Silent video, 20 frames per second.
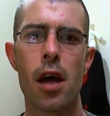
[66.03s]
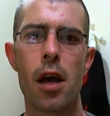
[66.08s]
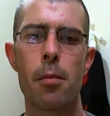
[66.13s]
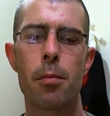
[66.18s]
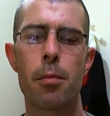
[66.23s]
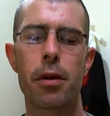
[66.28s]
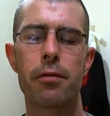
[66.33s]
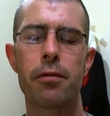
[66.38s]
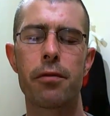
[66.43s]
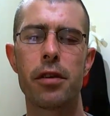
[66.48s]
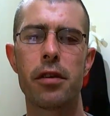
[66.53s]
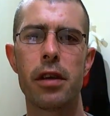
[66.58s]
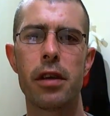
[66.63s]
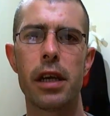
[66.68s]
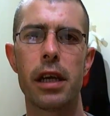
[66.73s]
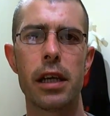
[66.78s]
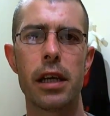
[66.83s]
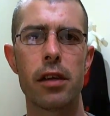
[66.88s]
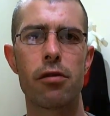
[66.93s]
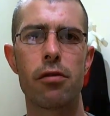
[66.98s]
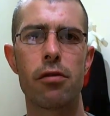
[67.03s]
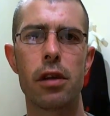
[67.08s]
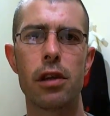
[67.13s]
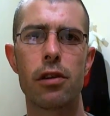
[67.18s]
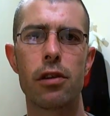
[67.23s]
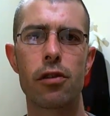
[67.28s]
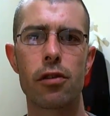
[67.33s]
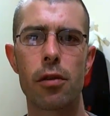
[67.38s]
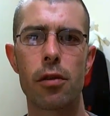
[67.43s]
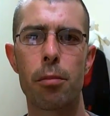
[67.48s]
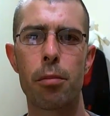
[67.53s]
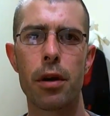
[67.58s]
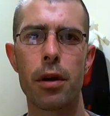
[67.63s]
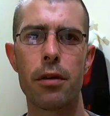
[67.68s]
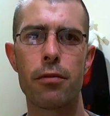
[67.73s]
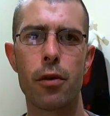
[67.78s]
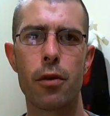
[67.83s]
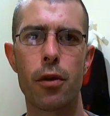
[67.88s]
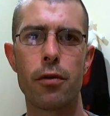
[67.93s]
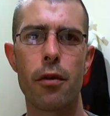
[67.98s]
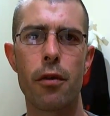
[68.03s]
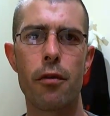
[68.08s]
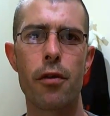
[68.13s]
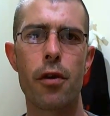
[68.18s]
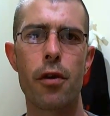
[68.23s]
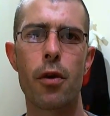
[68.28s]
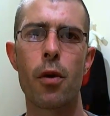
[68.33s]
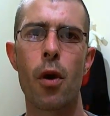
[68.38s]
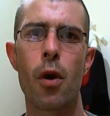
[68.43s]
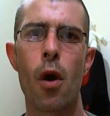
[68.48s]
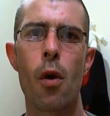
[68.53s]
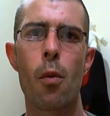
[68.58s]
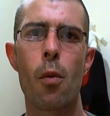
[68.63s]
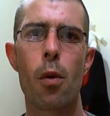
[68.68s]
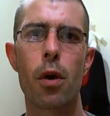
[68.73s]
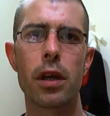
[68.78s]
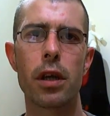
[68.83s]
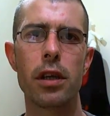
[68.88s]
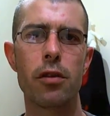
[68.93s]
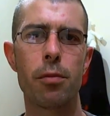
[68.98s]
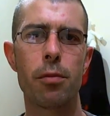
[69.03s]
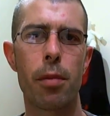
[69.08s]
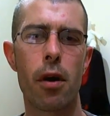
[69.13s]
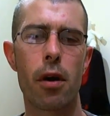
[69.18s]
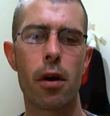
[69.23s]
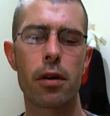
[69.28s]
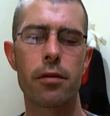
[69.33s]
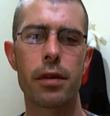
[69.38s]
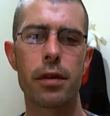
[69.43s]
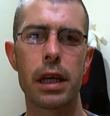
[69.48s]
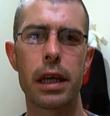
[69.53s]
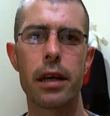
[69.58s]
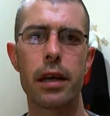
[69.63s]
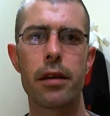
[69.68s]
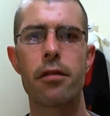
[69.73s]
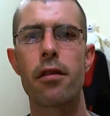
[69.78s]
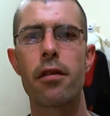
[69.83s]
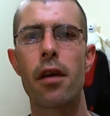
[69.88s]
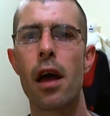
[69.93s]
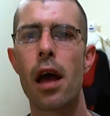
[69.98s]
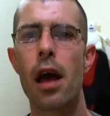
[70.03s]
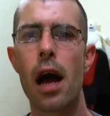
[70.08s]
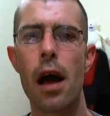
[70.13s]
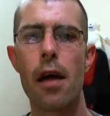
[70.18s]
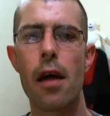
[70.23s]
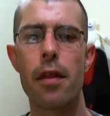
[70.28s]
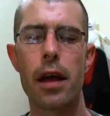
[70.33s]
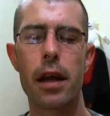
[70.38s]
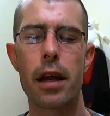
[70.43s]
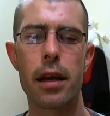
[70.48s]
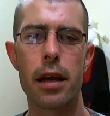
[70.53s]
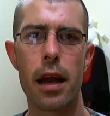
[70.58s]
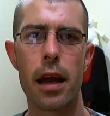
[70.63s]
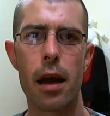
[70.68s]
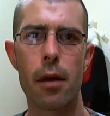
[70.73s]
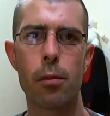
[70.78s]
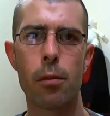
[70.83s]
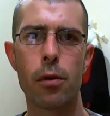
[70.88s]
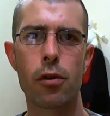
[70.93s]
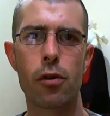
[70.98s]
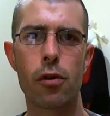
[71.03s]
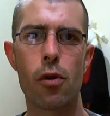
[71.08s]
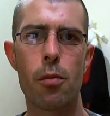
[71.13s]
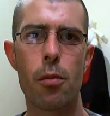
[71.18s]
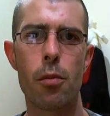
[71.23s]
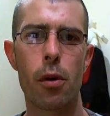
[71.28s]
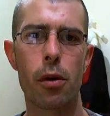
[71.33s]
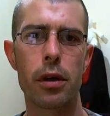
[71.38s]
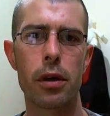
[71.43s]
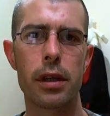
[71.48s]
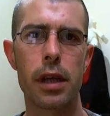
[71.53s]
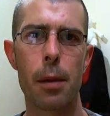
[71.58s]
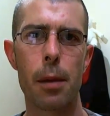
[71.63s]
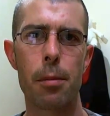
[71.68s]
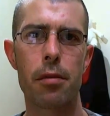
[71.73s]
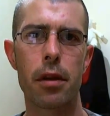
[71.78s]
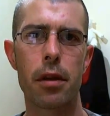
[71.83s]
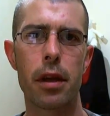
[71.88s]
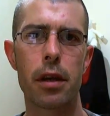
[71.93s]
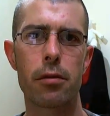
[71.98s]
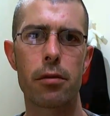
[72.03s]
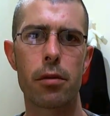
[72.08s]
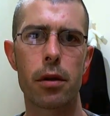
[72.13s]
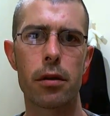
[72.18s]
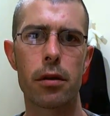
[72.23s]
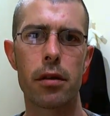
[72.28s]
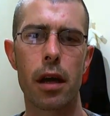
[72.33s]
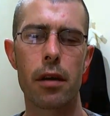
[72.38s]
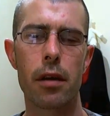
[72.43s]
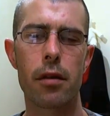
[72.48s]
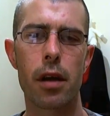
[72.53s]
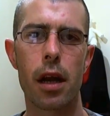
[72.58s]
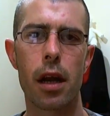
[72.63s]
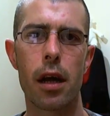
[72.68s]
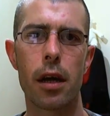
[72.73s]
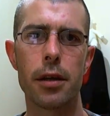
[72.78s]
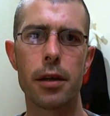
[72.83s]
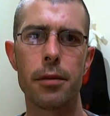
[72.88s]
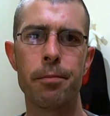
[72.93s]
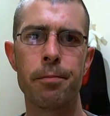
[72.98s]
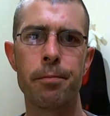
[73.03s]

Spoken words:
But for today it's really just a brief overview, what each part of it is, and then we'll go more in depth later on down the line.